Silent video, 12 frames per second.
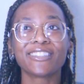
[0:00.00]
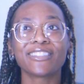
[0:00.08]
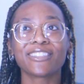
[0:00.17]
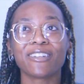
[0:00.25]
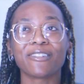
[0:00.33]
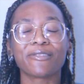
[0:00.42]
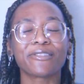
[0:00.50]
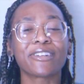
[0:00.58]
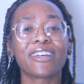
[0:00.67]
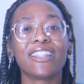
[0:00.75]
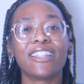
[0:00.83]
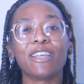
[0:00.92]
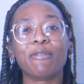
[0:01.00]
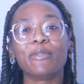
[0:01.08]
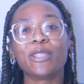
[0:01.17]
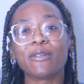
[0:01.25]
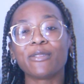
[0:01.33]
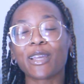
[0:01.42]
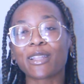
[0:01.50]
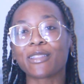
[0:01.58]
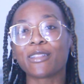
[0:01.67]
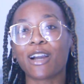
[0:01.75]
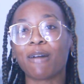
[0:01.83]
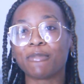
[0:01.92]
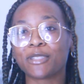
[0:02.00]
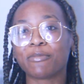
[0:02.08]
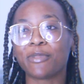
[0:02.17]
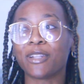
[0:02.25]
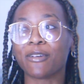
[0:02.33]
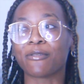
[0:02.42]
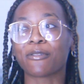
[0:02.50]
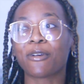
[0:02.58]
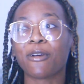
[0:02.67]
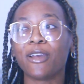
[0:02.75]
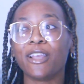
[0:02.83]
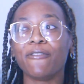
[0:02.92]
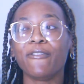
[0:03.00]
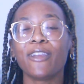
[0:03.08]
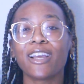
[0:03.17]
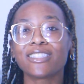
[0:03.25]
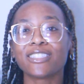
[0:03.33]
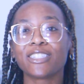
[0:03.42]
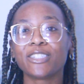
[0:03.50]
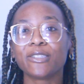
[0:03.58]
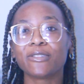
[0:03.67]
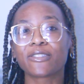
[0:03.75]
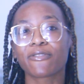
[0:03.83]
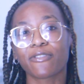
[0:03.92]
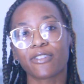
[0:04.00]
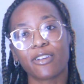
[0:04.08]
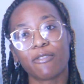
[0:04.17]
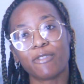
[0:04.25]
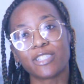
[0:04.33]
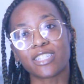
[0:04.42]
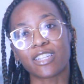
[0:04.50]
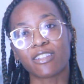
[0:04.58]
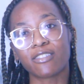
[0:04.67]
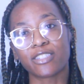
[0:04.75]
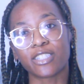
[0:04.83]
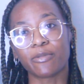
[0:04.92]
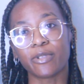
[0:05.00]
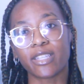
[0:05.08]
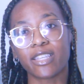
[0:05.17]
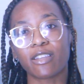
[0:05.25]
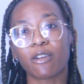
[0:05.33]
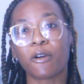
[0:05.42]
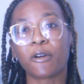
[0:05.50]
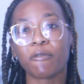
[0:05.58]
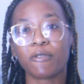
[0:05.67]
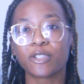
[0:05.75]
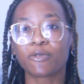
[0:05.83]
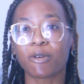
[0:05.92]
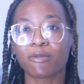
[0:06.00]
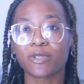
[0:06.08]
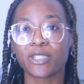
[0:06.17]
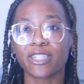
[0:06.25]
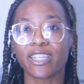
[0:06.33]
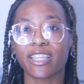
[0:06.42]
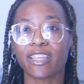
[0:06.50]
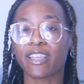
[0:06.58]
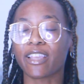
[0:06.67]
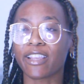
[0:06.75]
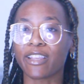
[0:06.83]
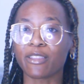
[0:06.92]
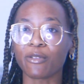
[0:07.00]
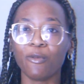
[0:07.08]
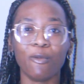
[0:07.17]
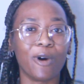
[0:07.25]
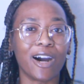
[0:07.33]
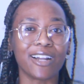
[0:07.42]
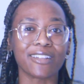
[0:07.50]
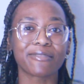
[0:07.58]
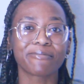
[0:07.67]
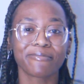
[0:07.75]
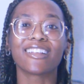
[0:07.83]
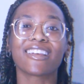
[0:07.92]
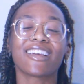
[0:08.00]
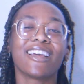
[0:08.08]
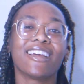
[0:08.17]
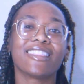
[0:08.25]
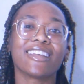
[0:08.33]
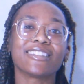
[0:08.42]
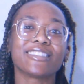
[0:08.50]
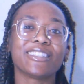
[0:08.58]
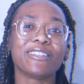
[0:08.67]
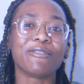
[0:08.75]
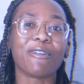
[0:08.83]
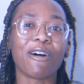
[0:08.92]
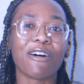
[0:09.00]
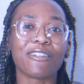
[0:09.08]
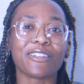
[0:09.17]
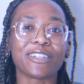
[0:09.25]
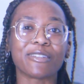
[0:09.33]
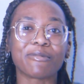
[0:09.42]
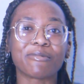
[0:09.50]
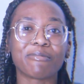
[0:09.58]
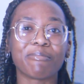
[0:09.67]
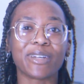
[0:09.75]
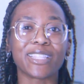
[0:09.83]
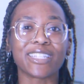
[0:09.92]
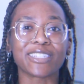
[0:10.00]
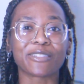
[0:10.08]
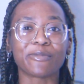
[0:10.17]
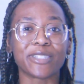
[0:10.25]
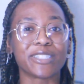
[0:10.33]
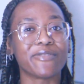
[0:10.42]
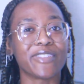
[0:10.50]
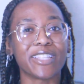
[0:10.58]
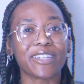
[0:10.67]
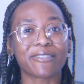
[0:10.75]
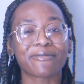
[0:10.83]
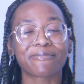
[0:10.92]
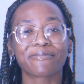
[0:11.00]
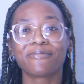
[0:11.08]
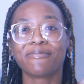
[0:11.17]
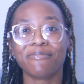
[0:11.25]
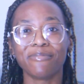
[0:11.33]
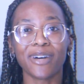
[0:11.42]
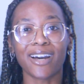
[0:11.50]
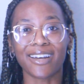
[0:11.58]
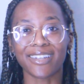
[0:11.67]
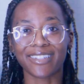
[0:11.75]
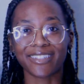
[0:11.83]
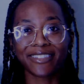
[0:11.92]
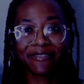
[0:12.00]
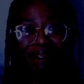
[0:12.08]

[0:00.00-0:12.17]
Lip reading: So let me know down in the comments below, if you had to choose which enclosure you would get, which one would you get and why? And I'll see you all in my next week's video. Bye.